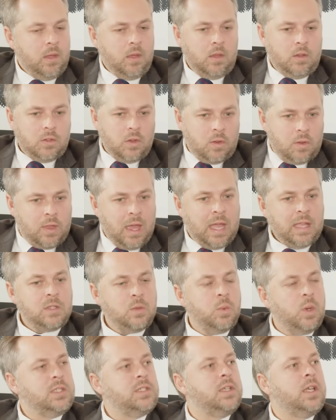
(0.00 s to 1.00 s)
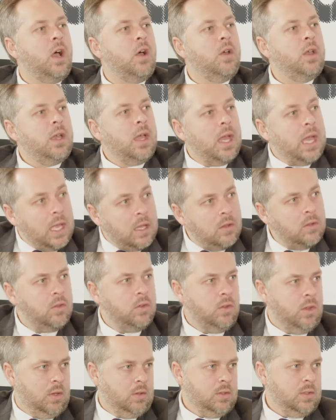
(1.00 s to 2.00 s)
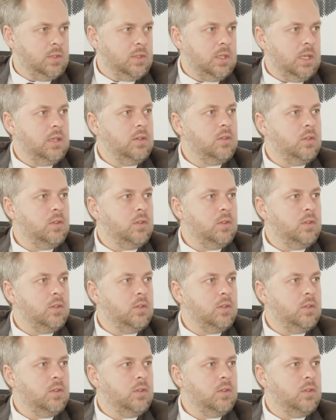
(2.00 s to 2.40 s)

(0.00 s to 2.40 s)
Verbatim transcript: So that's what's going into those